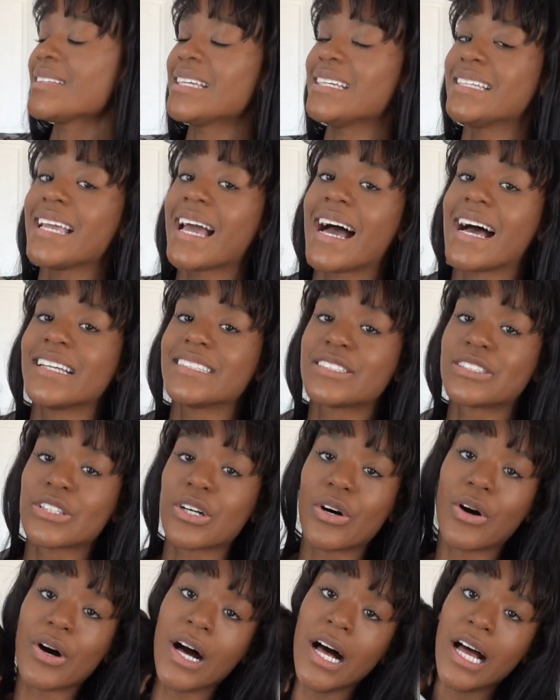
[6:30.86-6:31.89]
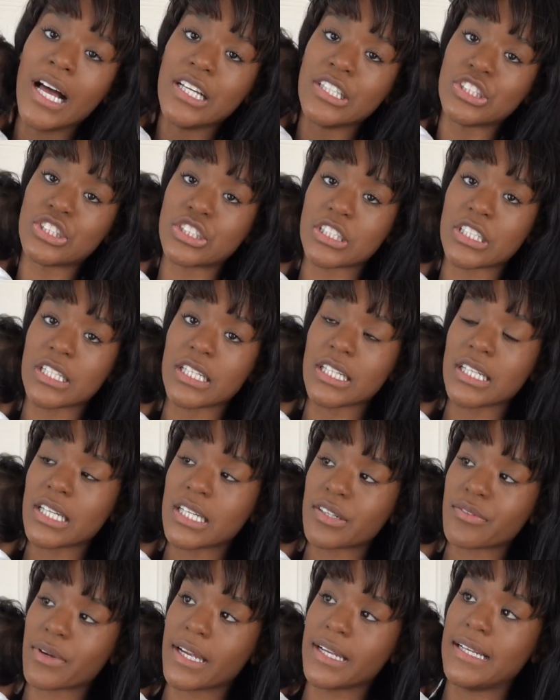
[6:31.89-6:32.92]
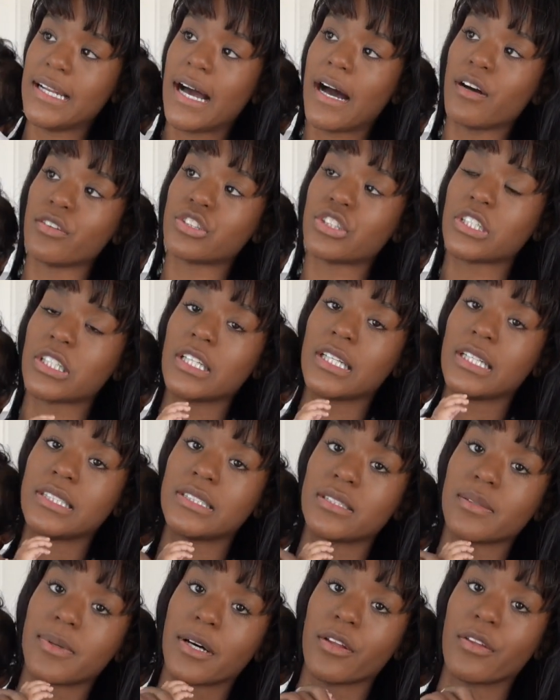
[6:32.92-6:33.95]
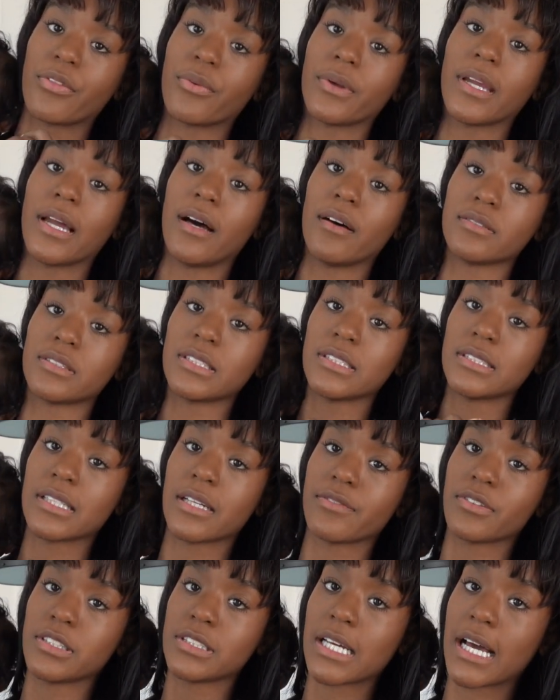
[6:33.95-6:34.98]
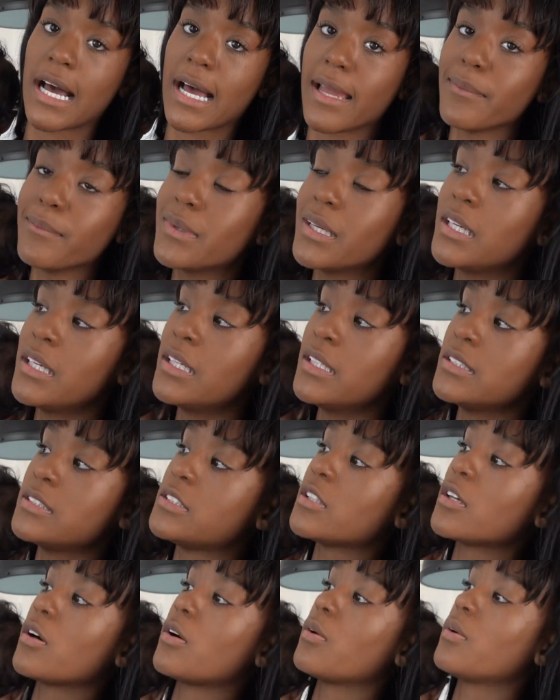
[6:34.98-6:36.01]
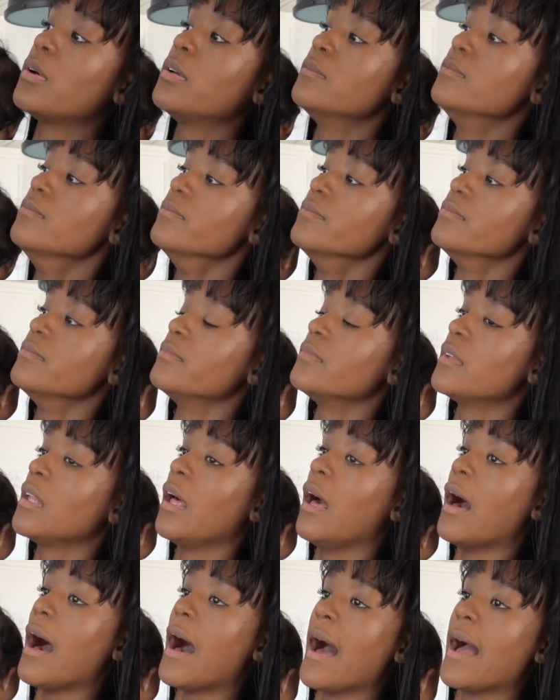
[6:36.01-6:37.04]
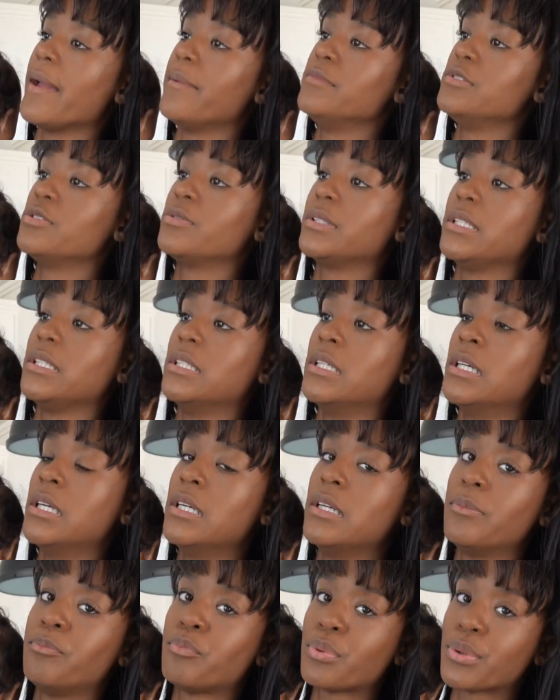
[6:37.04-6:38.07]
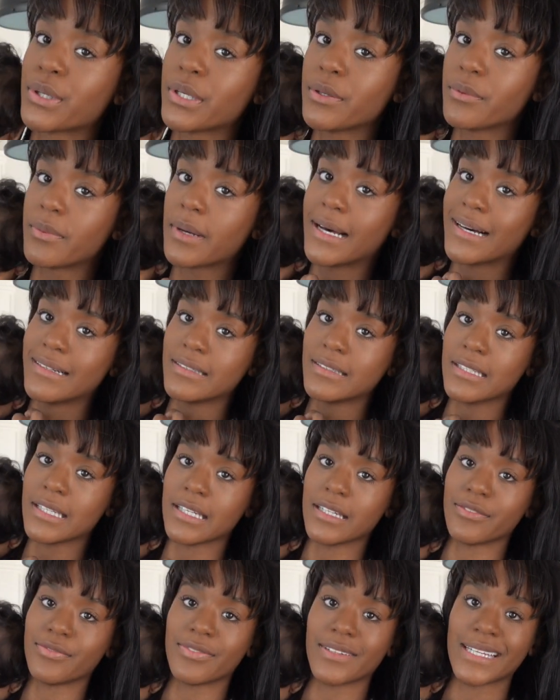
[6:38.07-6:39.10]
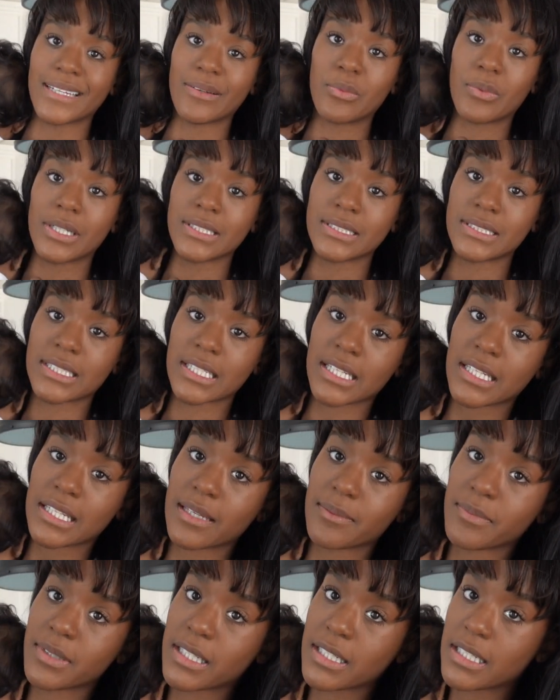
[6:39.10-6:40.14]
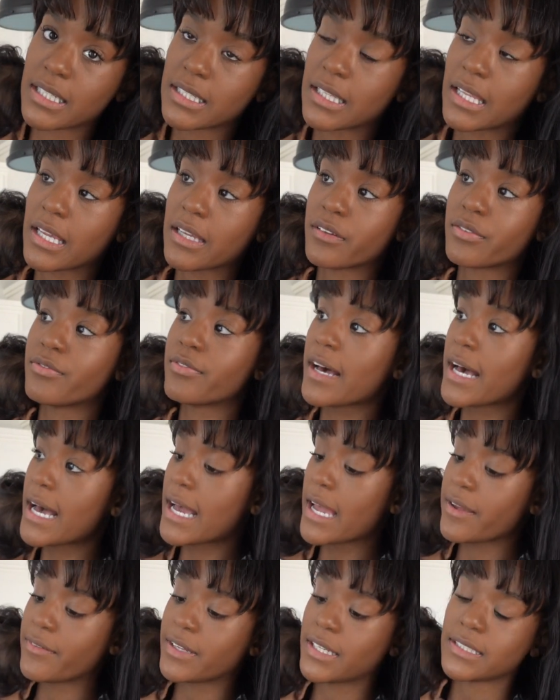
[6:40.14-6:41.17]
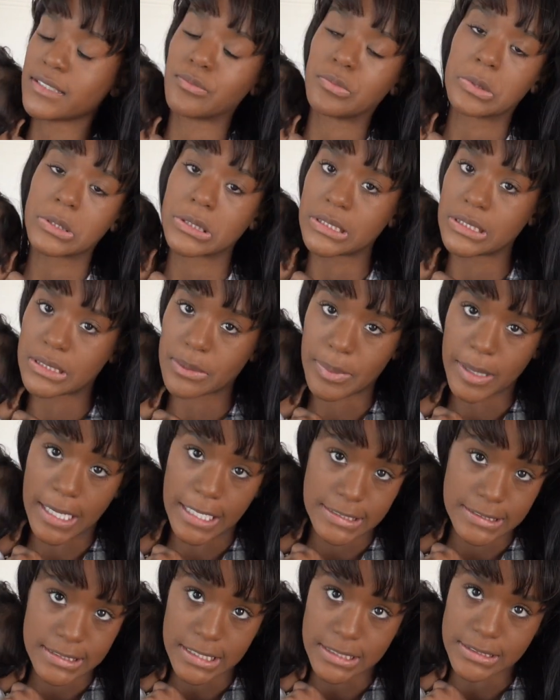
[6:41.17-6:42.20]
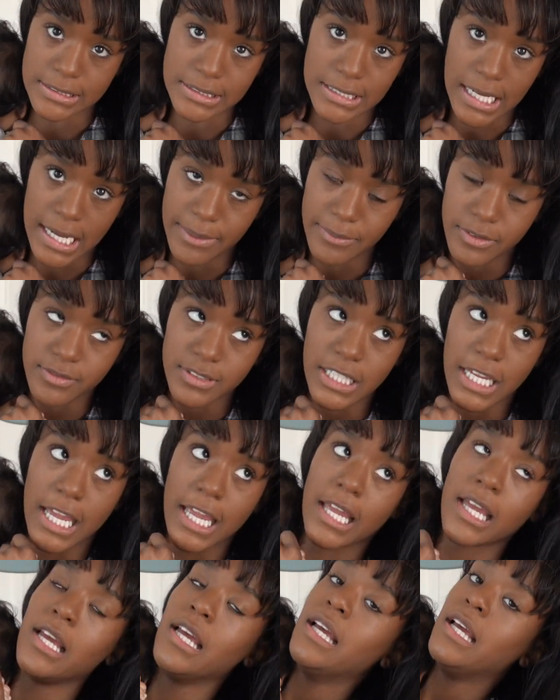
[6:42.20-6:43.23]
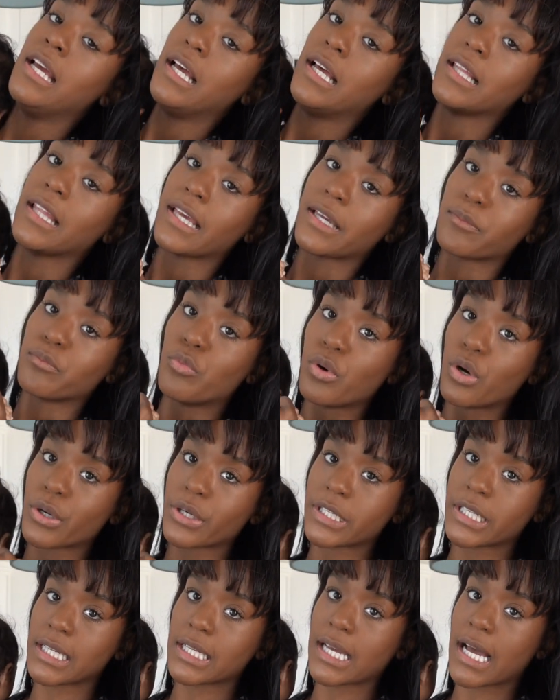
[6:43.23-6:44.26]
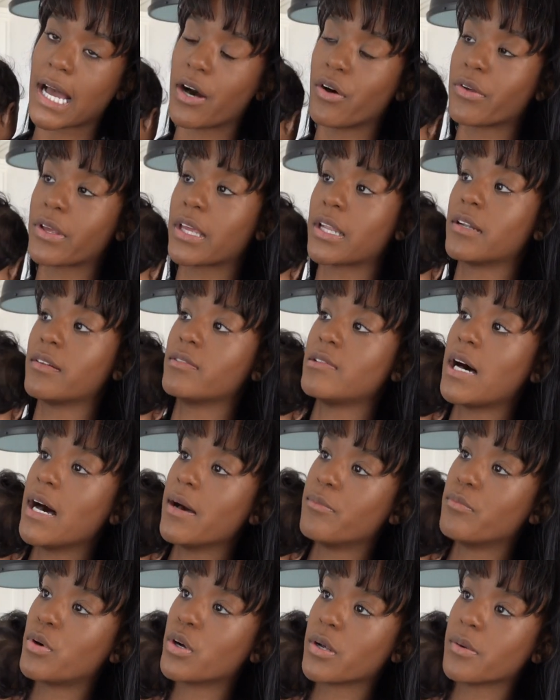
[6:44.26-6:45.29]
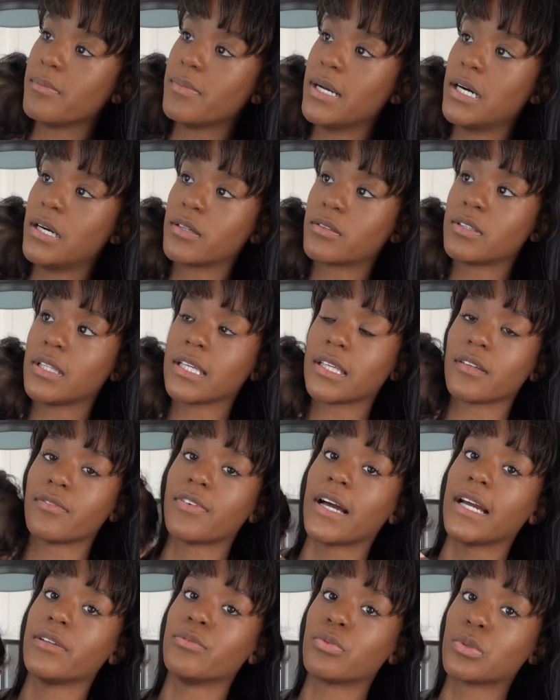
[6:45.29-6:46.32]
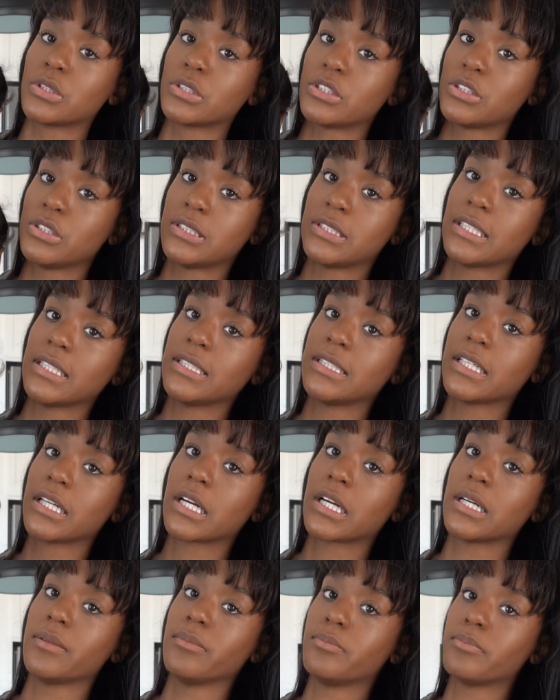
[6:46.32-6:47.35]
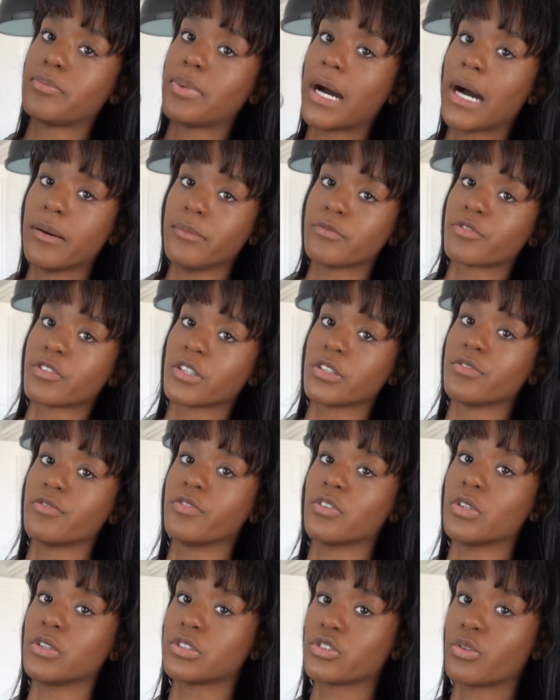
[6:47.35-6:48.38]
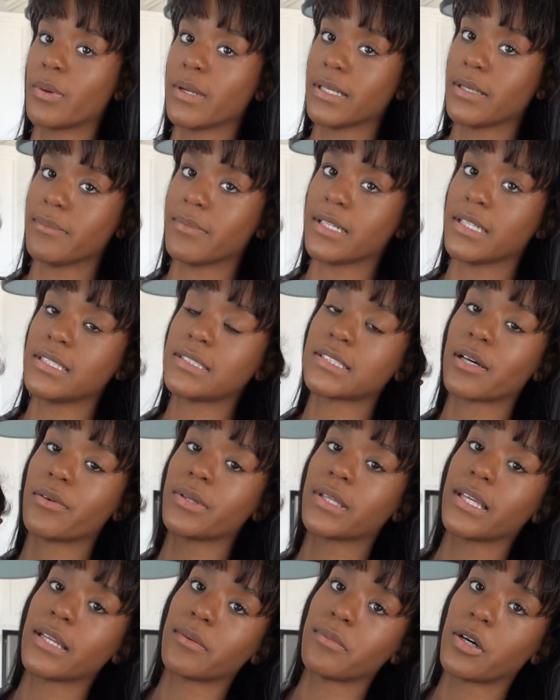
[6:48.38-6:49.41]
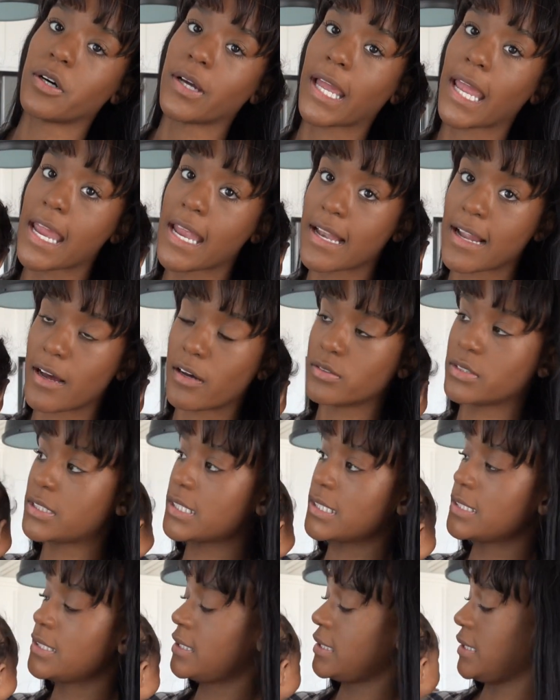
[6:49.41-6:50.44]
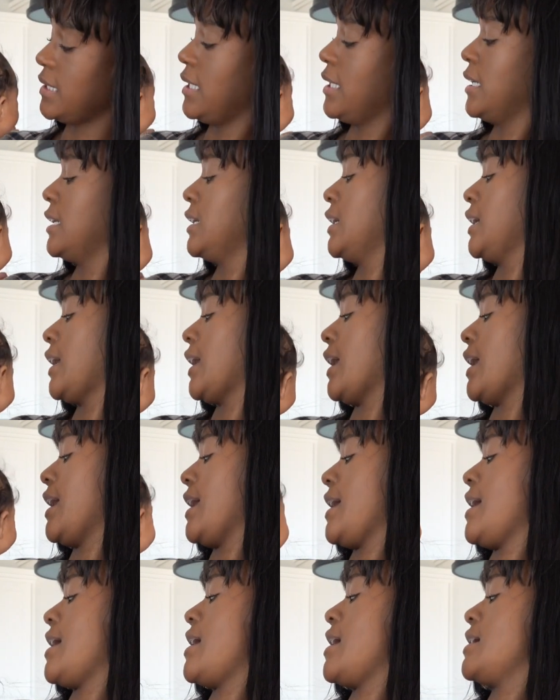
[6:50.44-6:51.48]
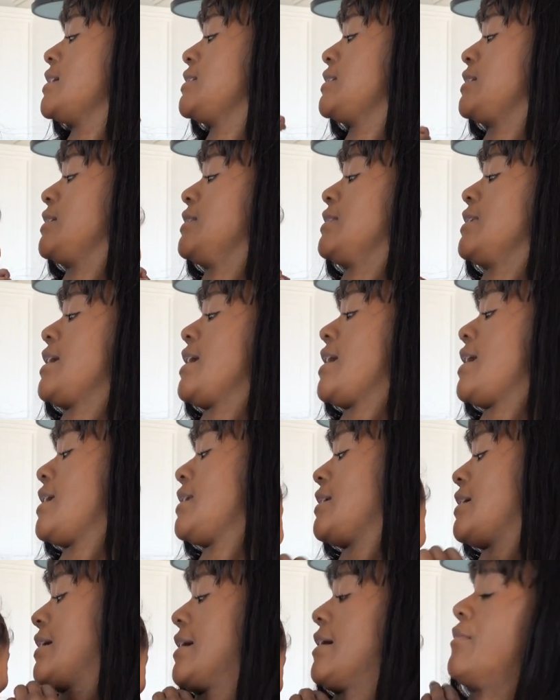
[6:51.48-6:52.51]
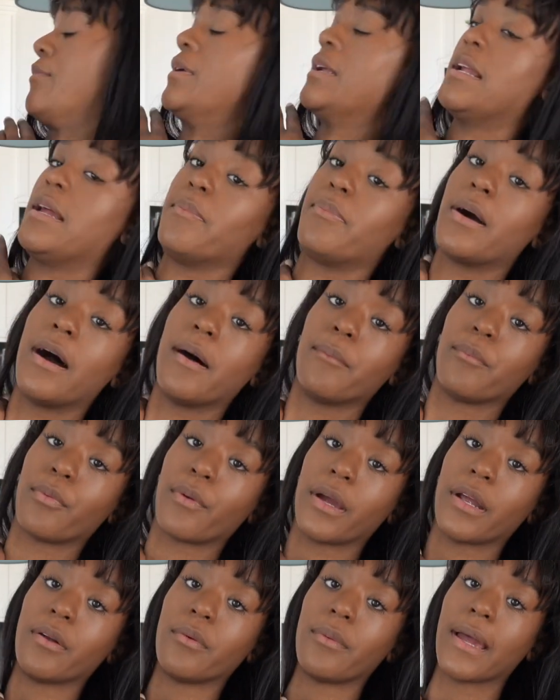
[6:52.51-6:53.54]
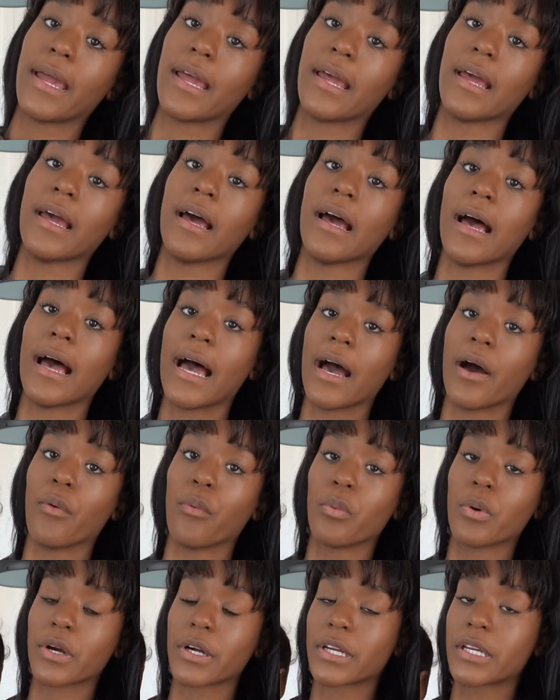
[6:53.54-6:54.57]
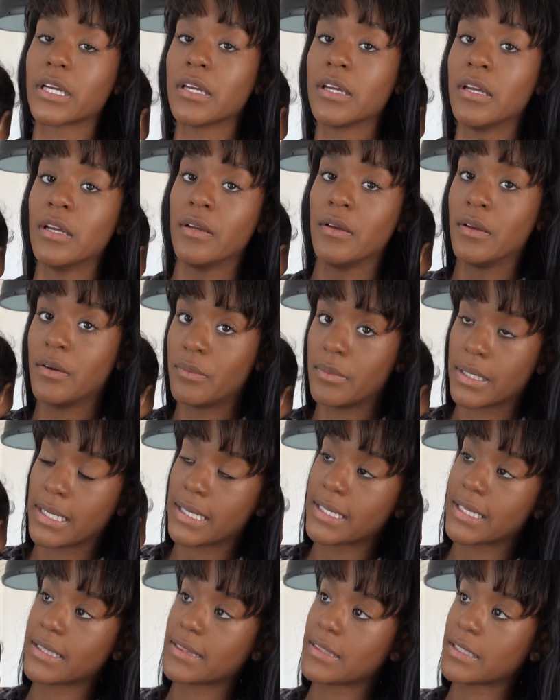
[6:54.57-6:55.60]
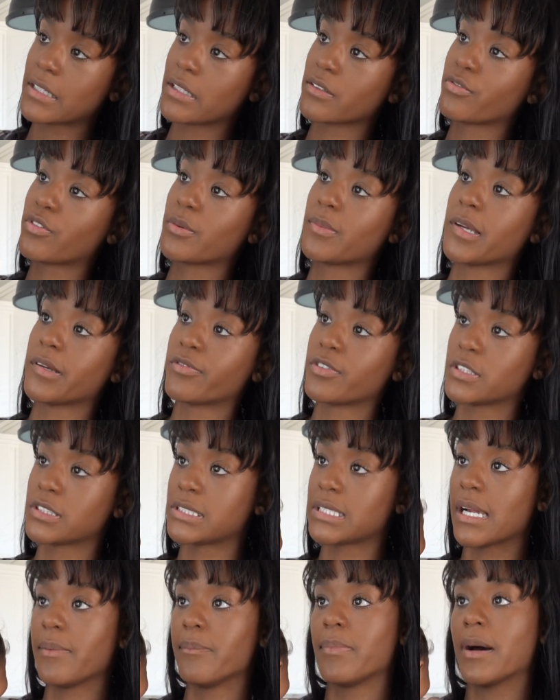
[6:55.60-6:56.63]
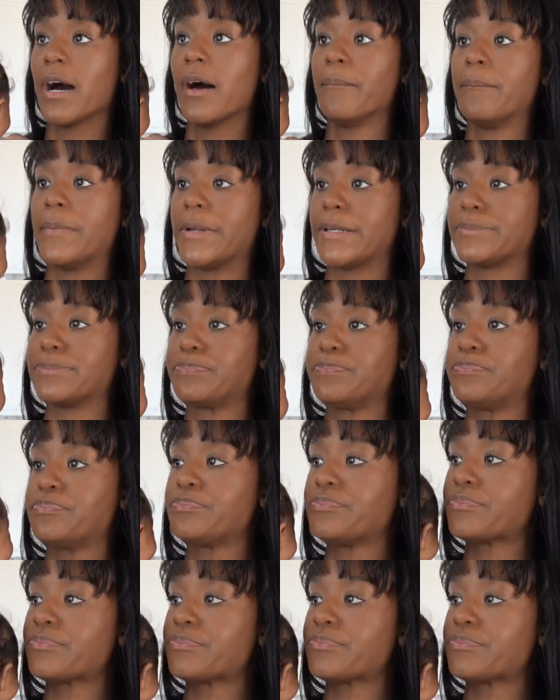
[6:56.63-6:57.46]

Yeah, so right now she eats about 3 ounces every time. So I'm doing pretty well. If in one sitting I'm getting like 5, it really depends on the time of day. Like, morning, I'll get a lot more milk. Like, if I were to sit there and pump for a full 20 minutes, I would get about 8 ounces. And then when I pump right away at work, when I get there for my first time pumping,